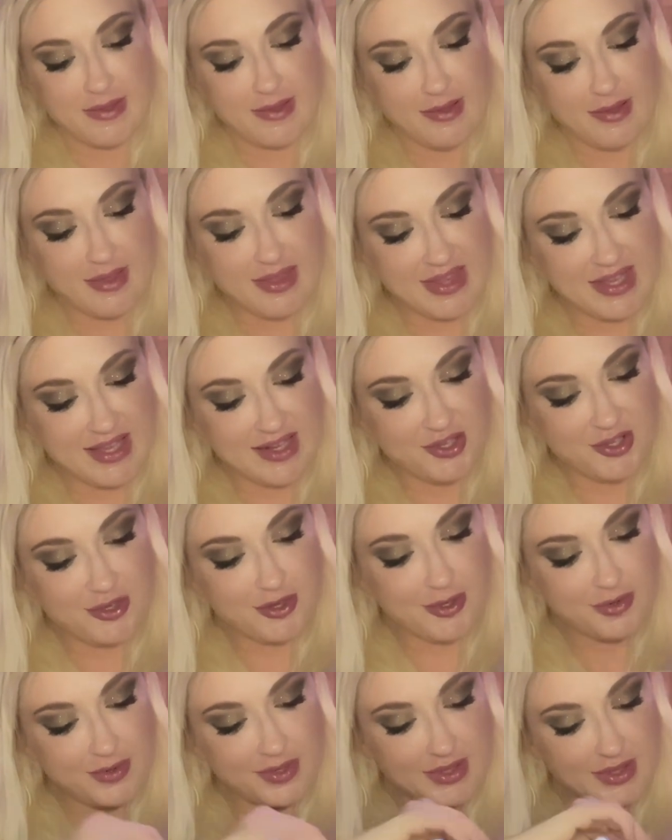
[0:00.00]
And then you
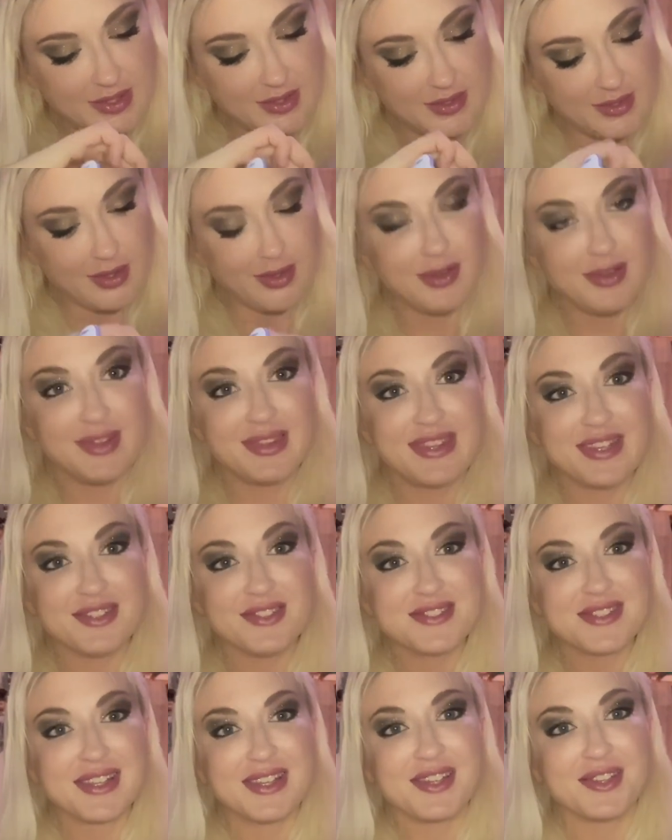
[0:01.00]
go in
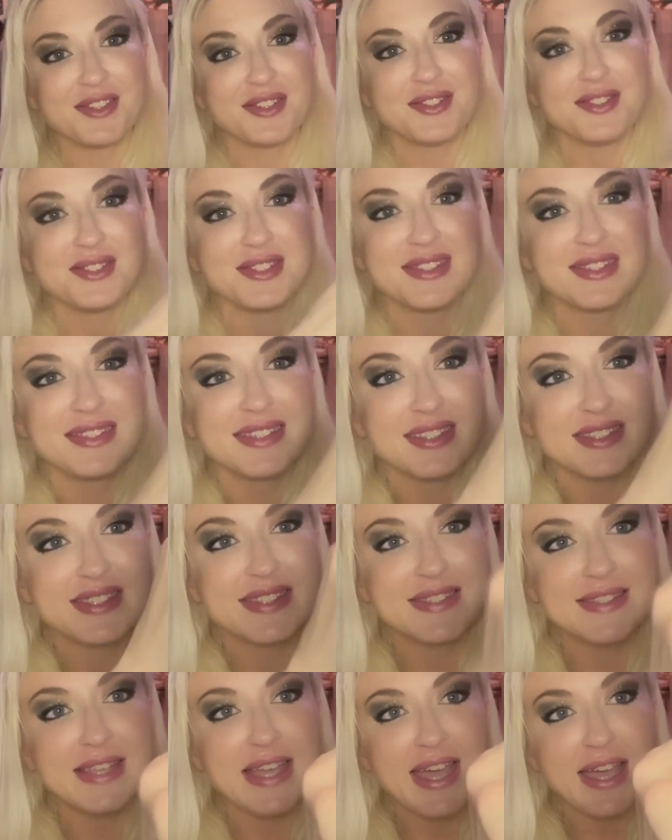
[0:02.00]
there's like a
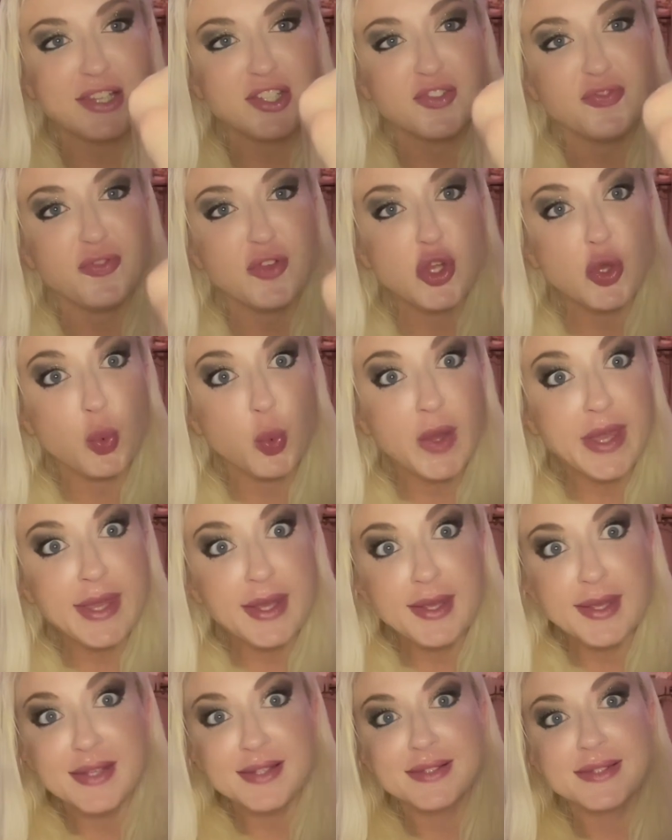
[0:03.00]
stash for your
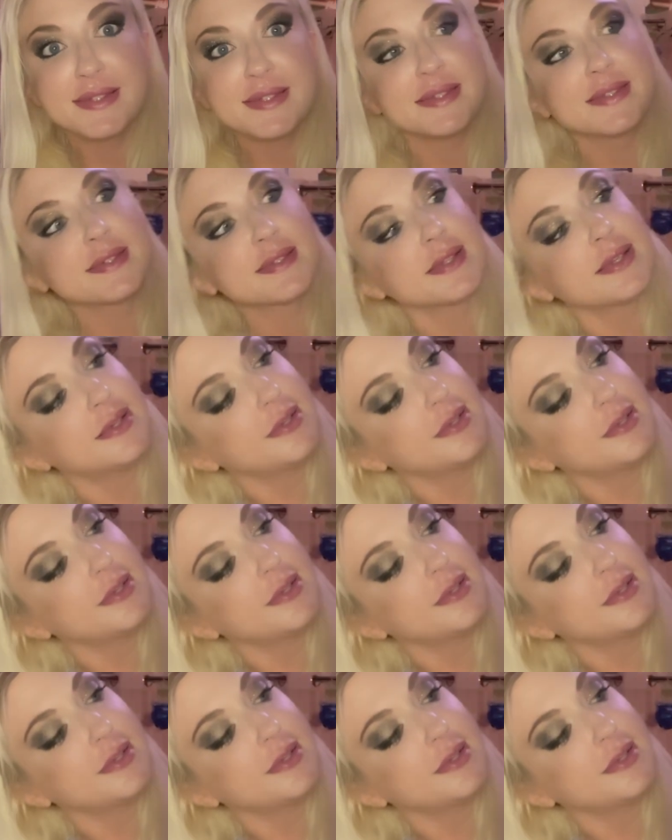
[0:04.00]
weeds.